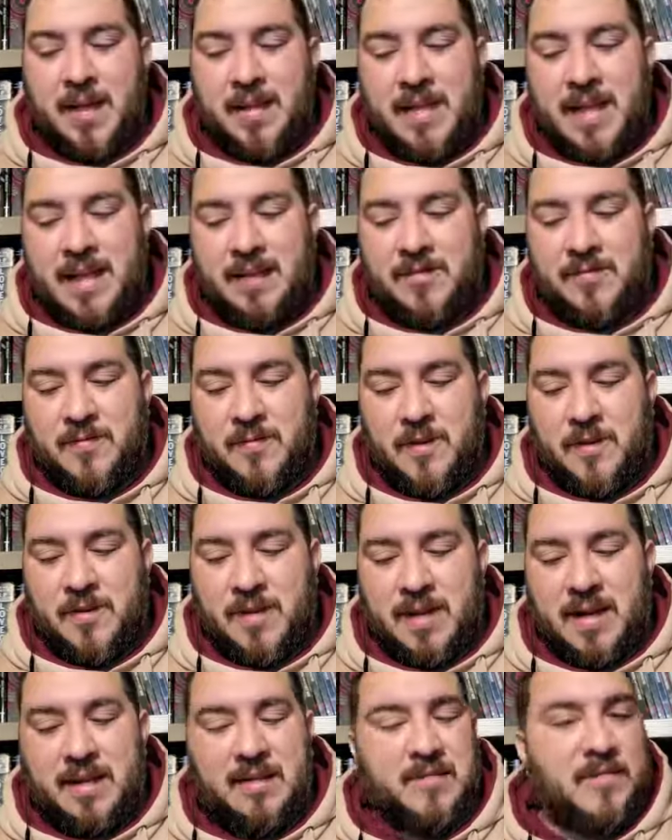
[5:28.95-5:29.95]
That's where
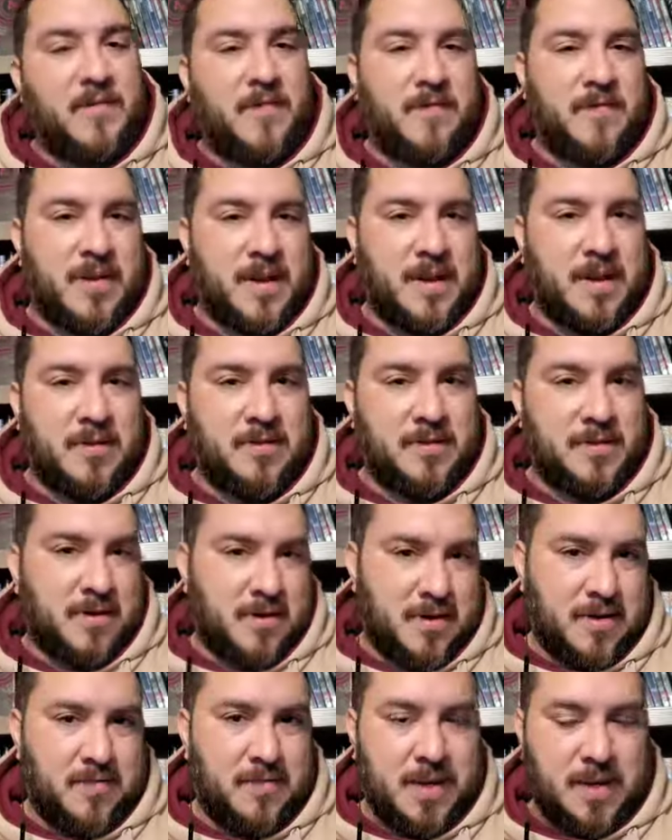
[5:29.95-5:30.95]
the next few videos are
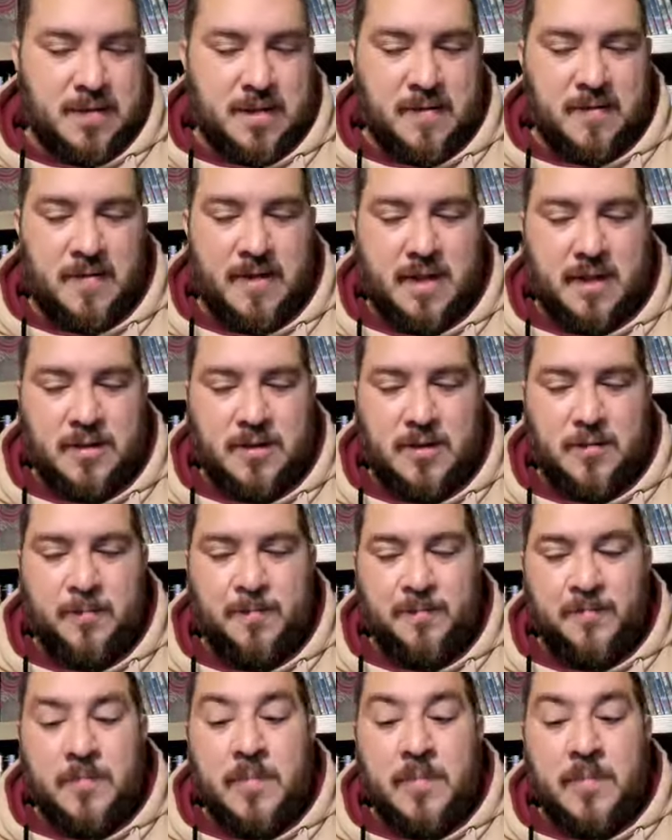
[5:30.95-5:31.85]
going to be delving into.